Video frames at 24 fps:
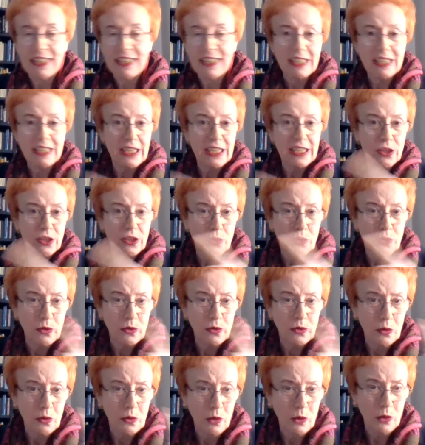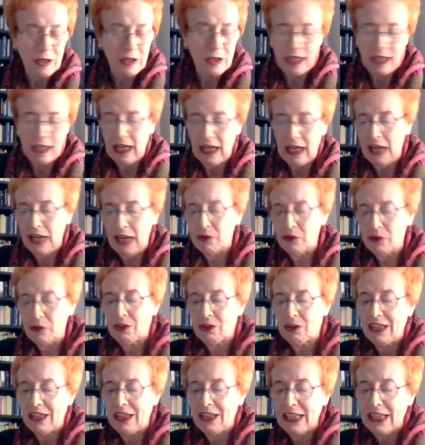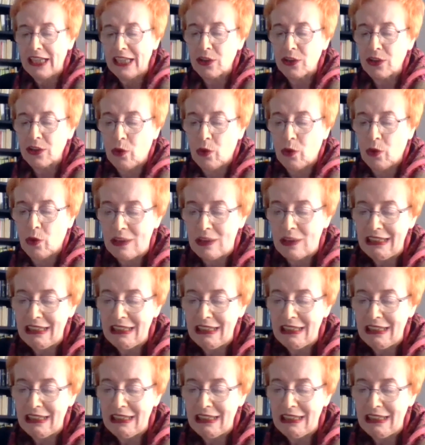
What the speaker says: it into what I would really like to call